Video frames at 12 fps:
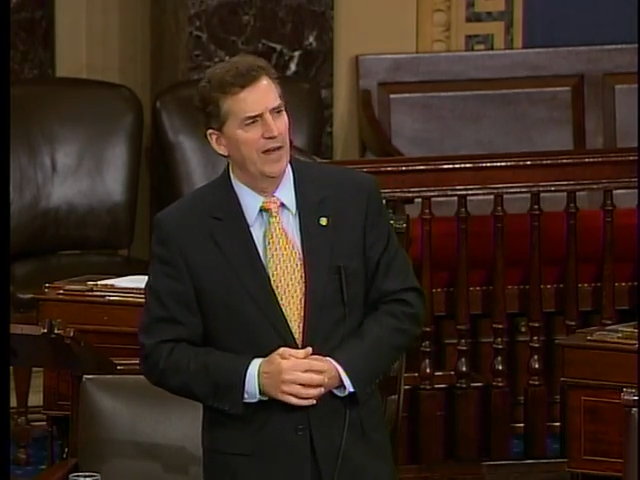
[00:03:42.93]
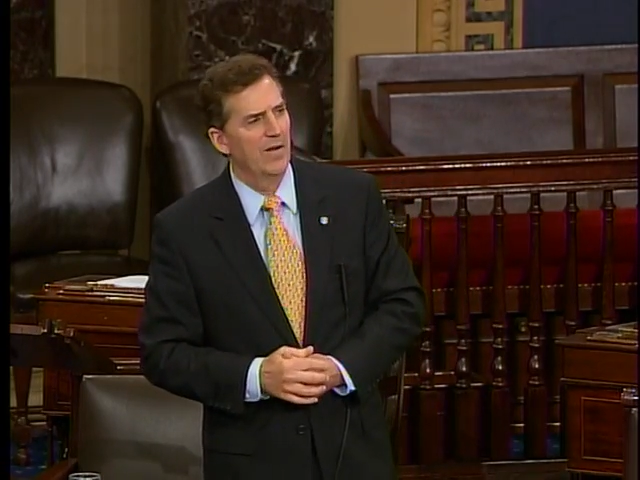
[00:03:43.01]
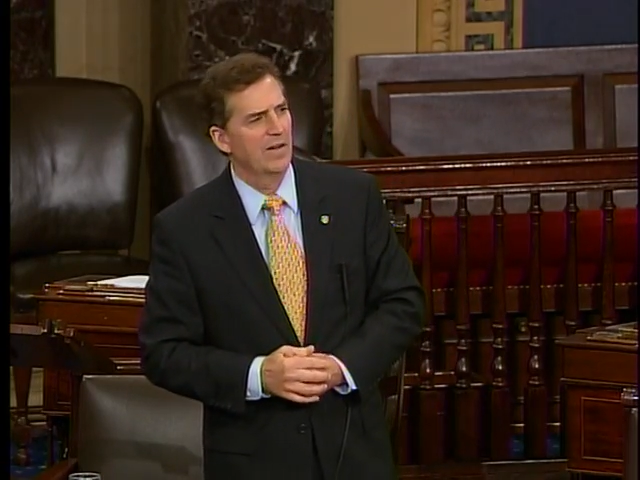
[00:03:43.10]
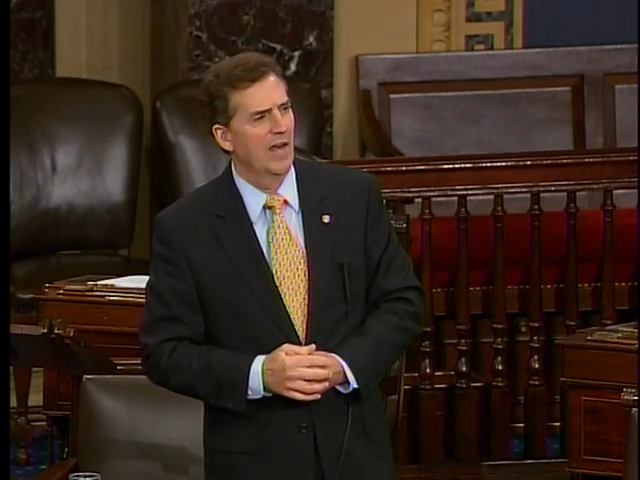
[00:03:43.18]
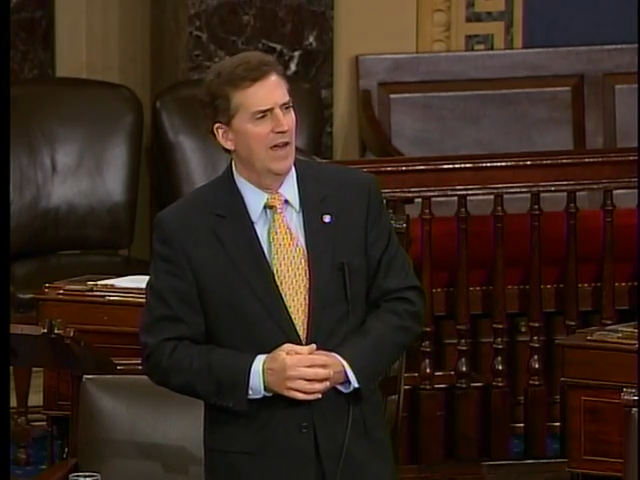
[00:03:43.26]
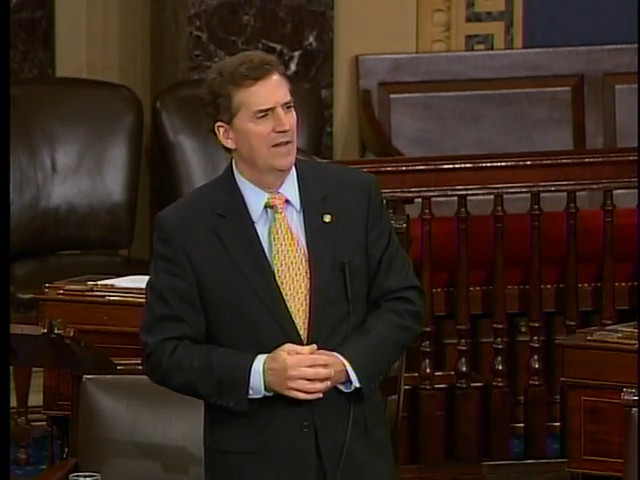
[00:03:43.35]
our
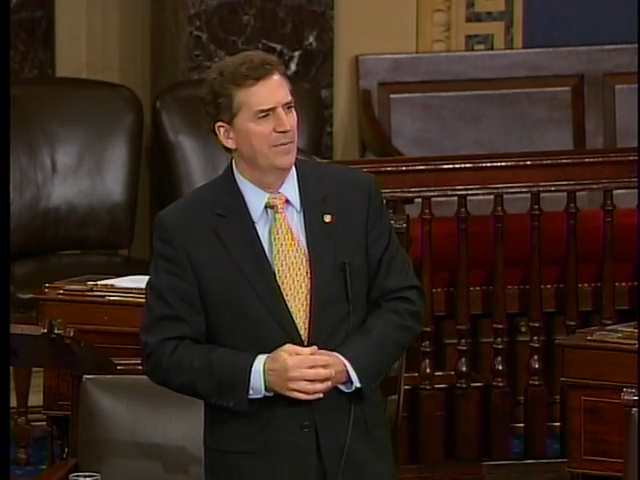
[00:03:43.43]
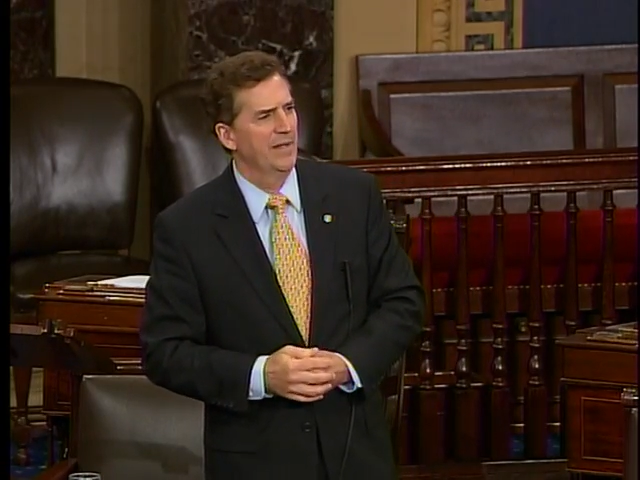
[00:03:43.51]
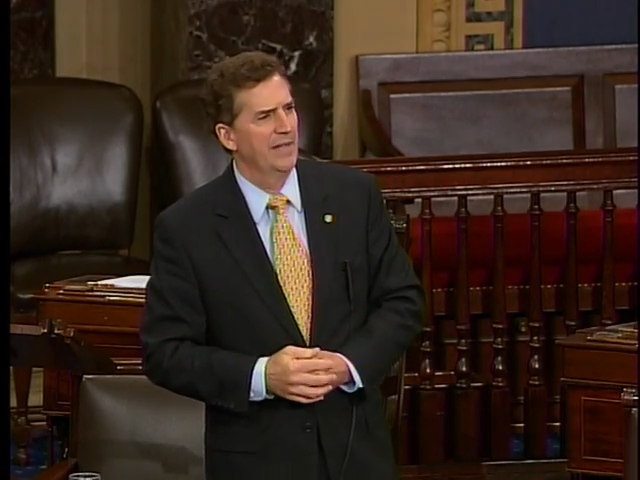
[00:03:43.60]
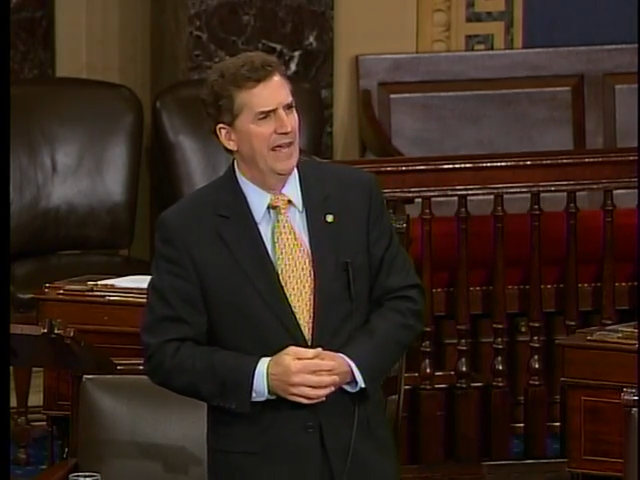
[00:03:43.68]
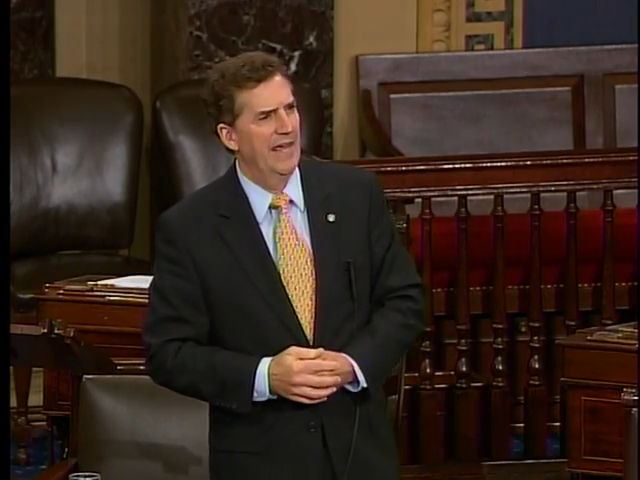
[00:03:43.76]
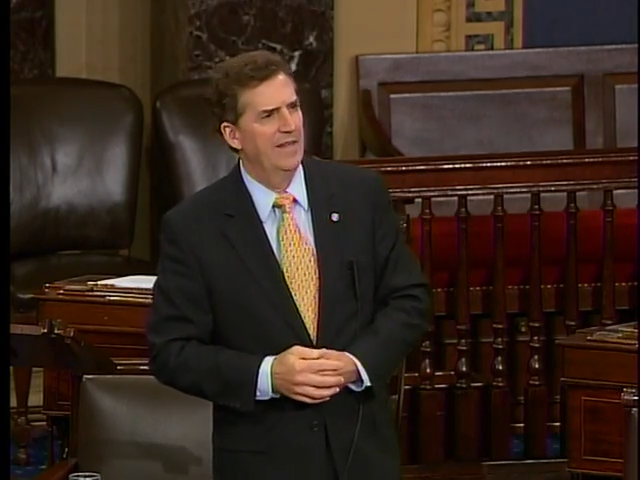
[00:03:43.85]
economy
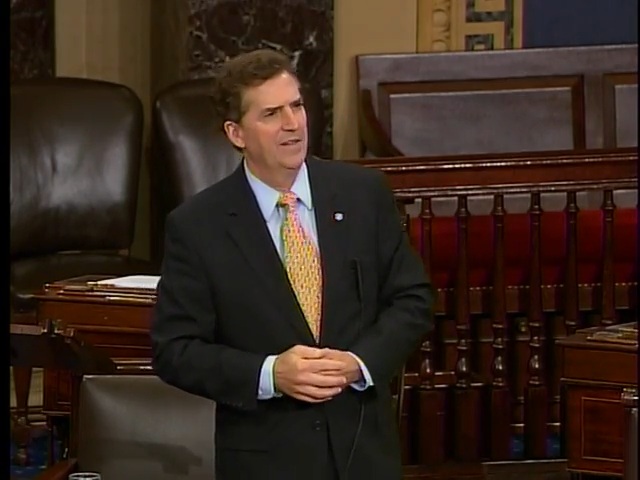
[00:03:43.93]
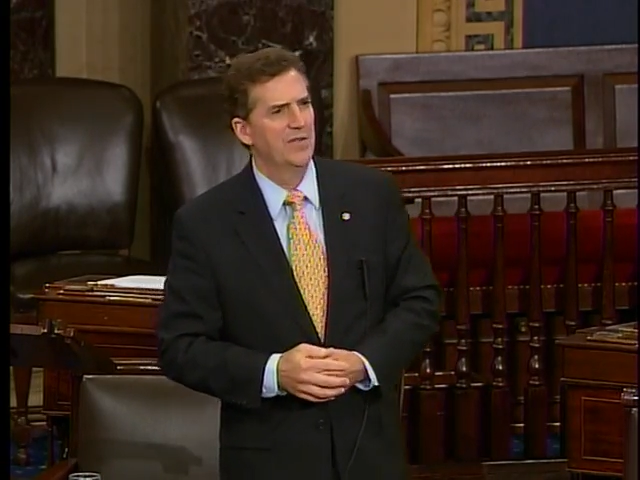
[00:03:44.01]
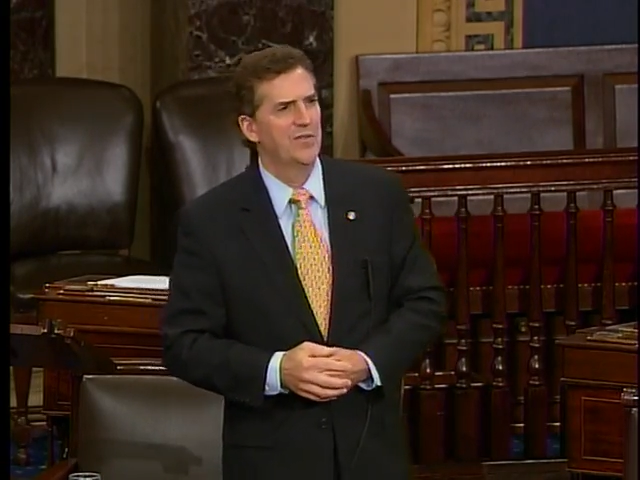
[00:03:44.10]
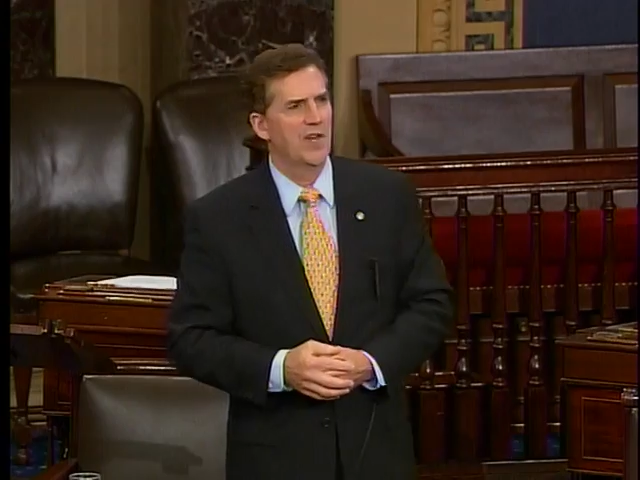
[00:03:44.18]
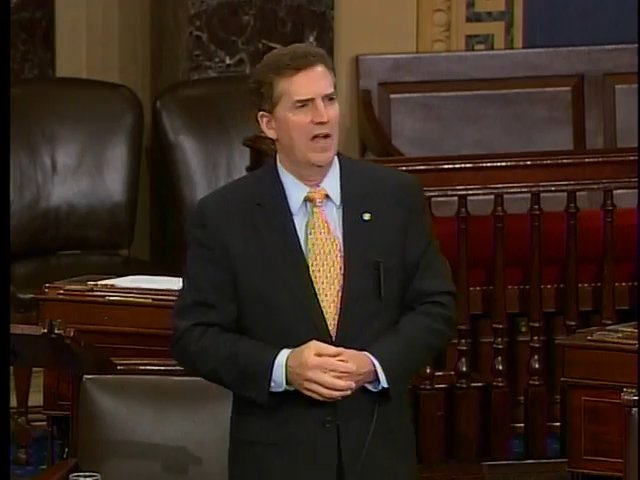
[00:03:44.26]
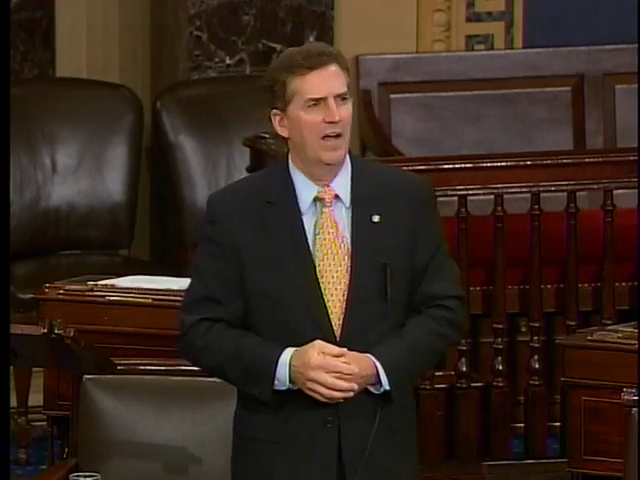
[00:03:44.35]
and adding to
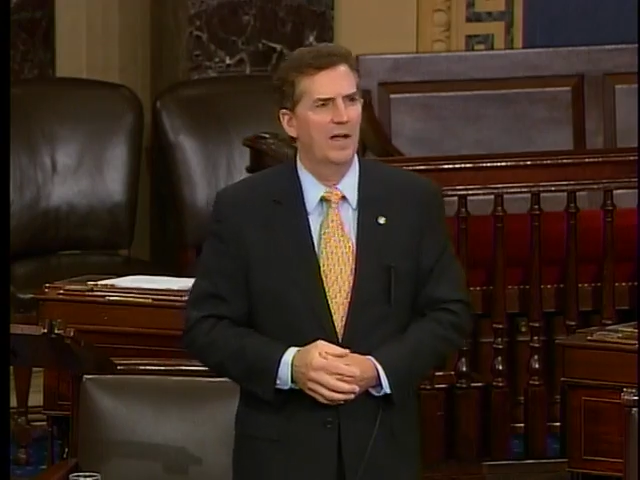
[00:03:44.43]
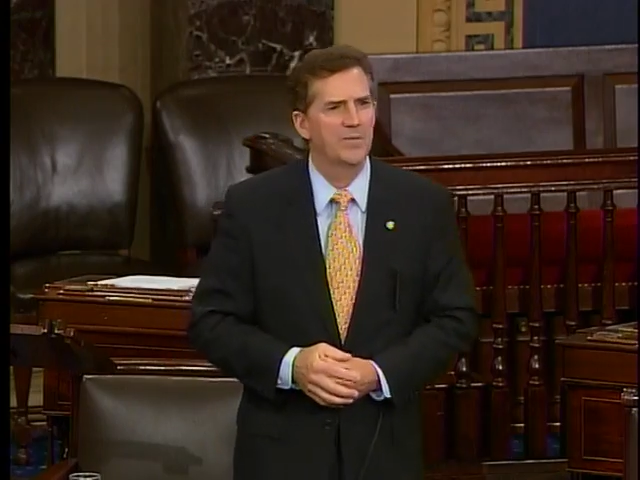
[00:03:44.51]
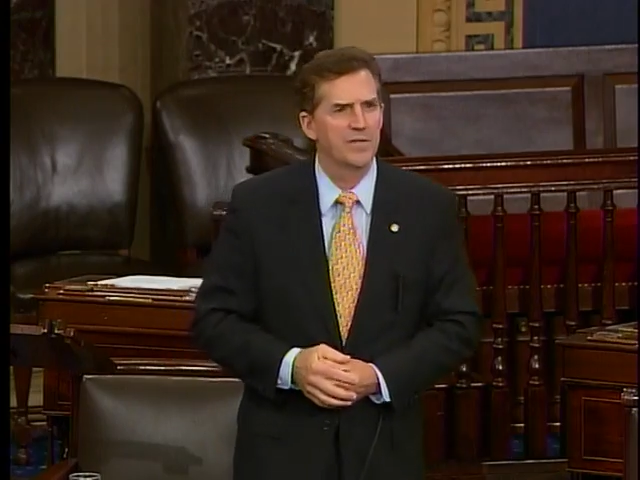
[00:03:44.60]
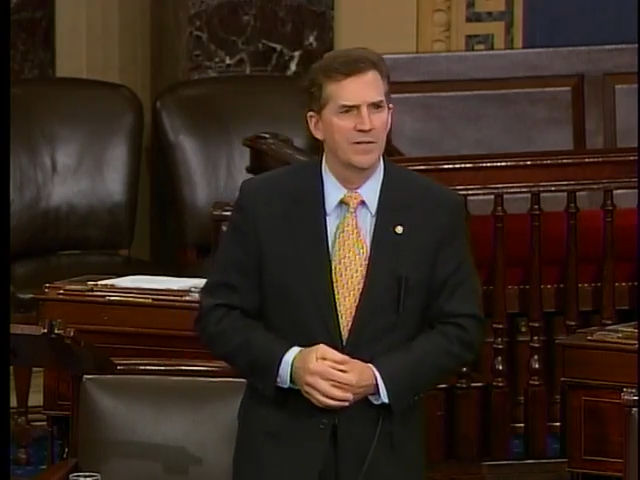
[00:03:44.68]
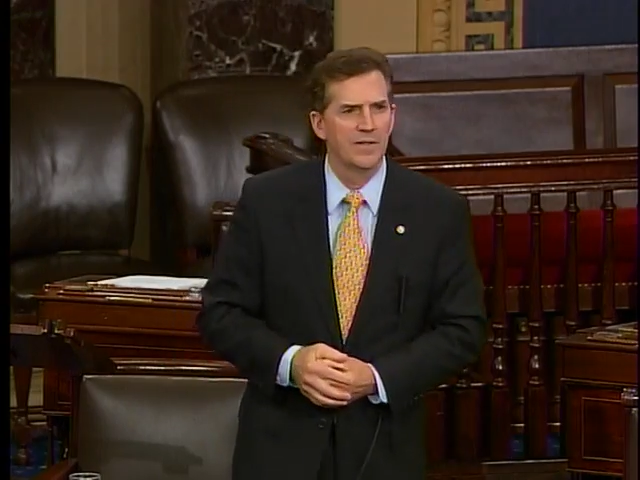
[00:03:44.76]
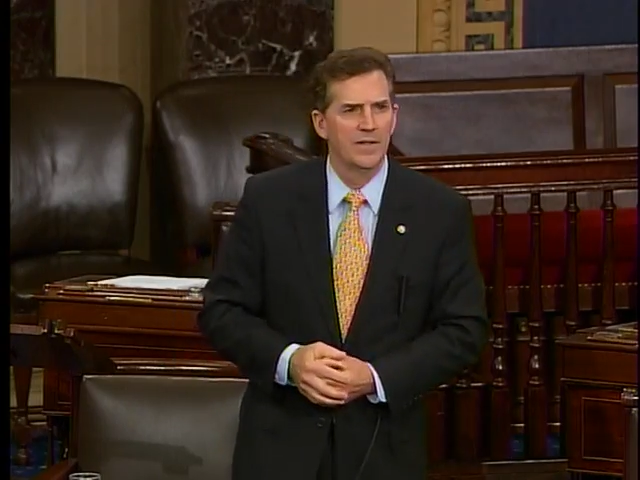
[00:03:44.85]
jobs